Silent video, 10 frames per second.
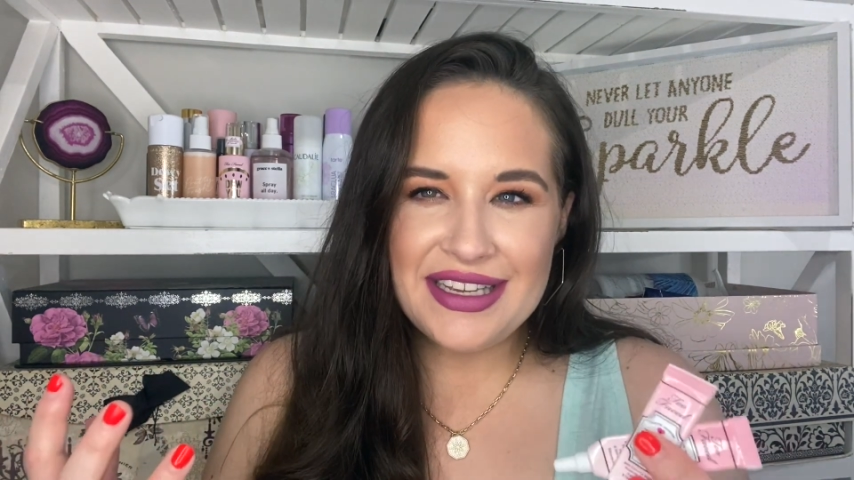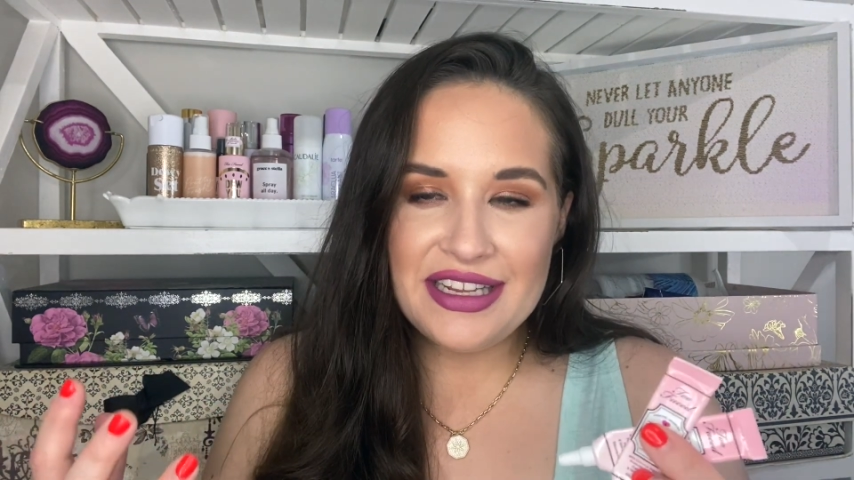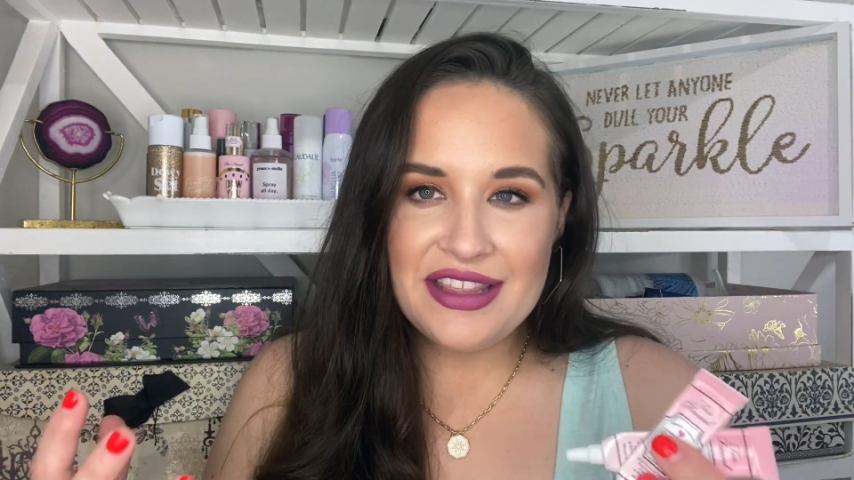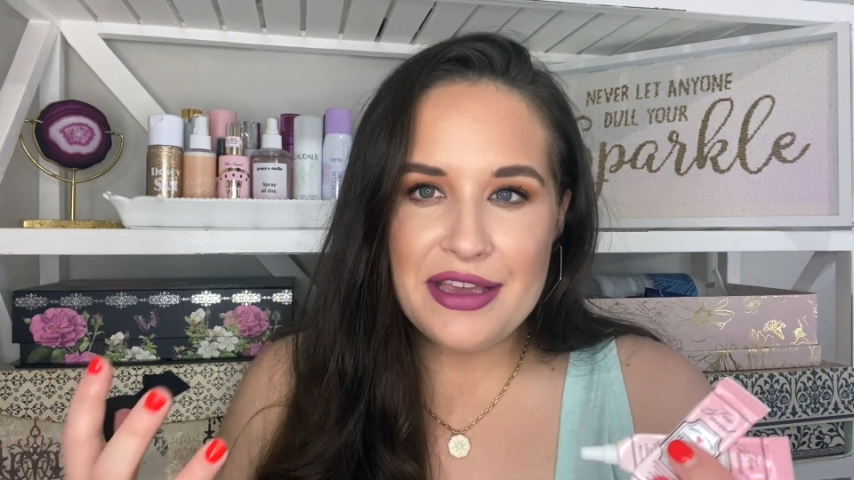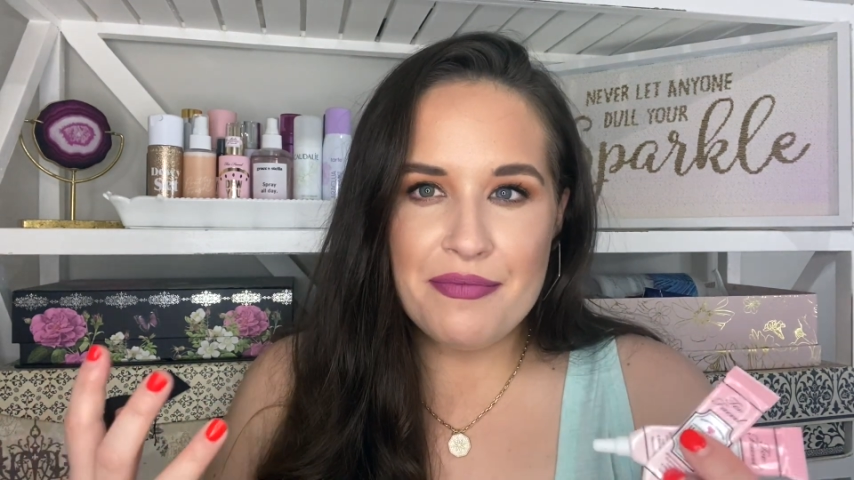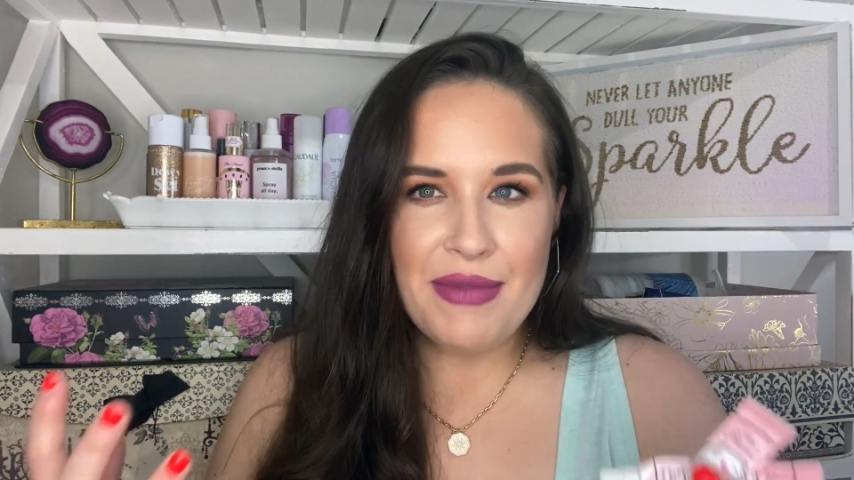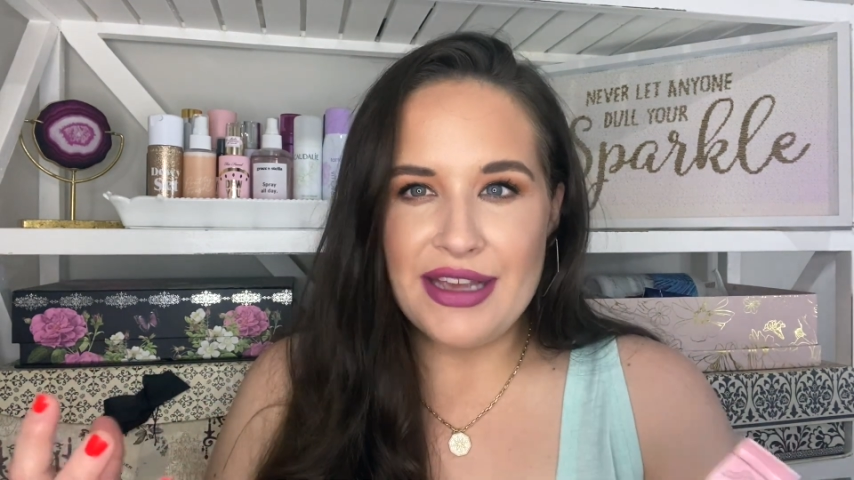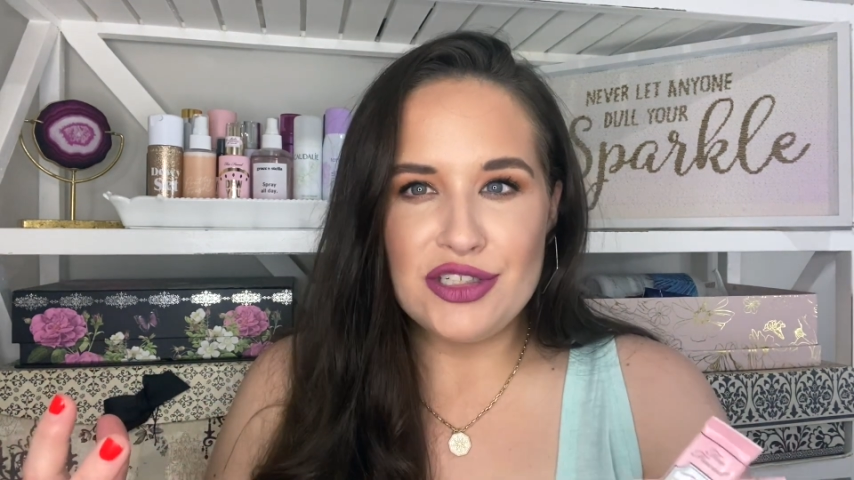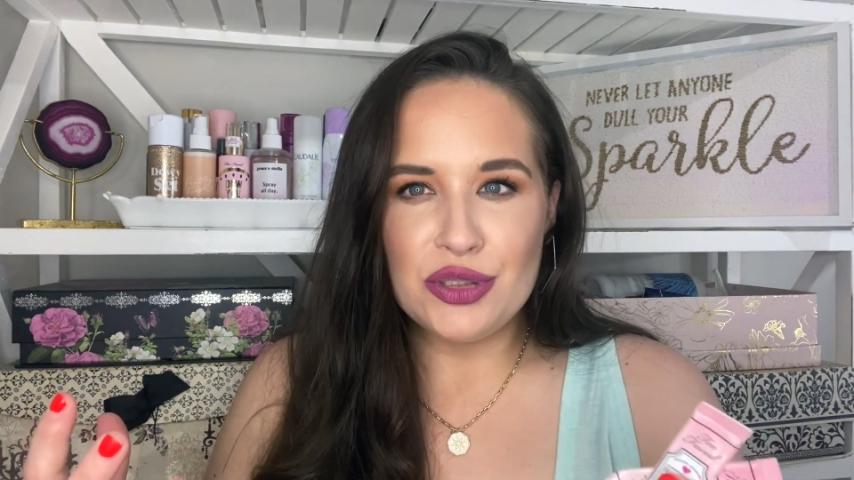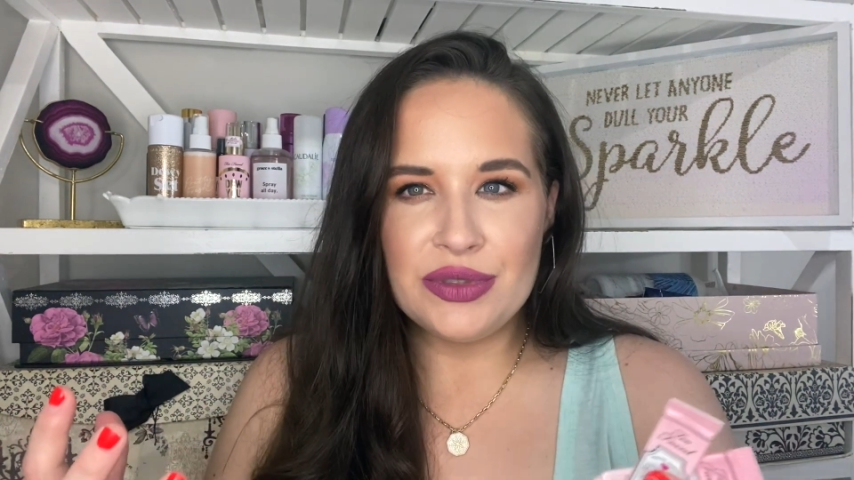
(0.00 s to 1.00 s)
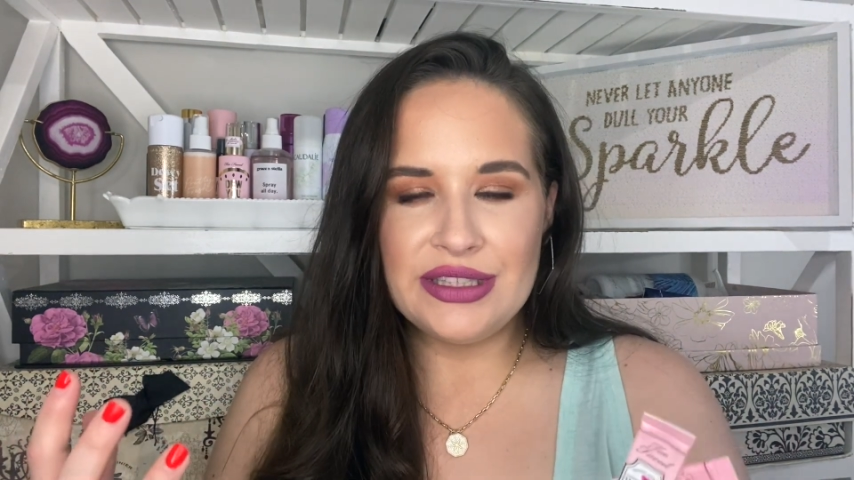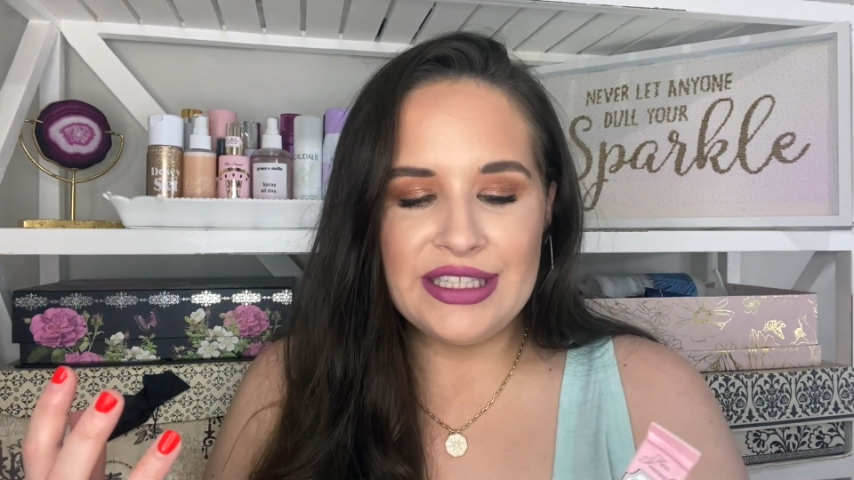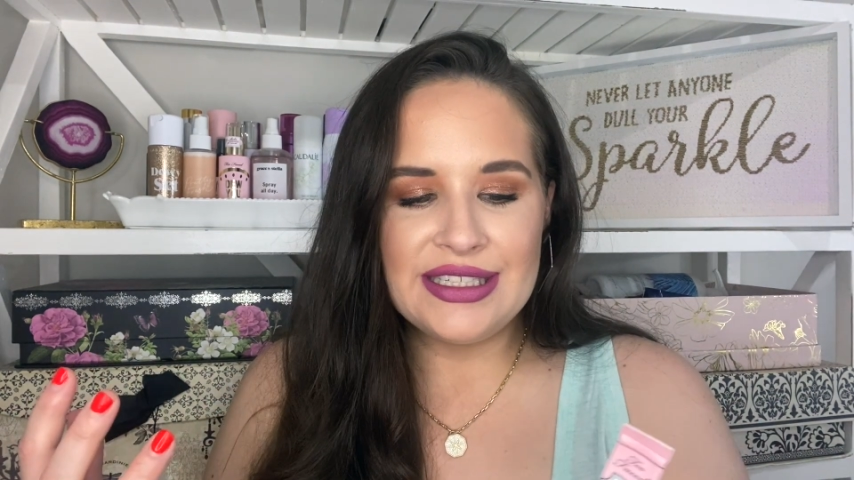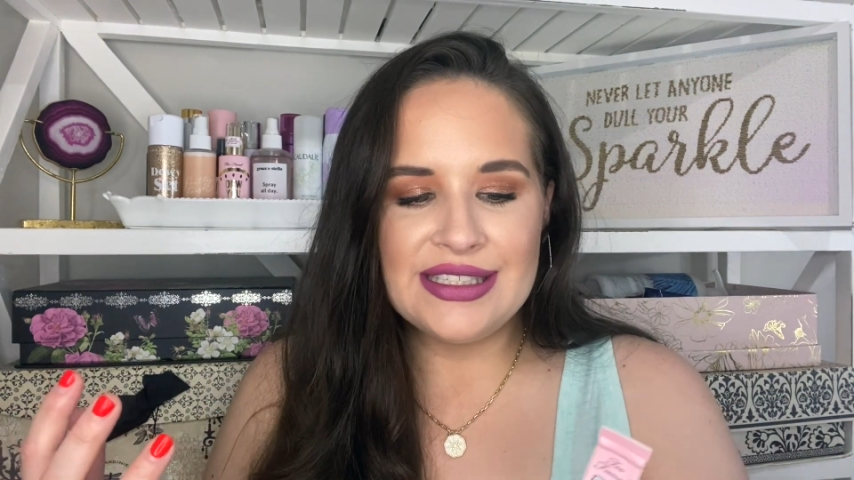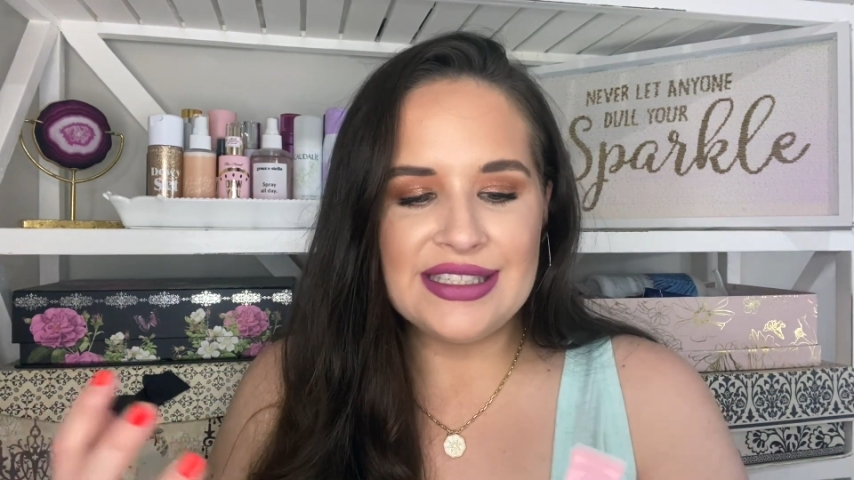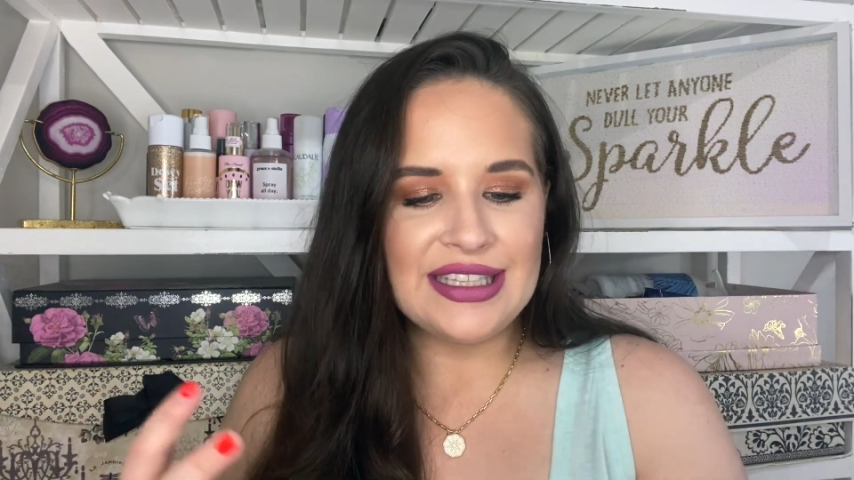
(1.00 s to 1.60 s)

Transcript: anything major with this.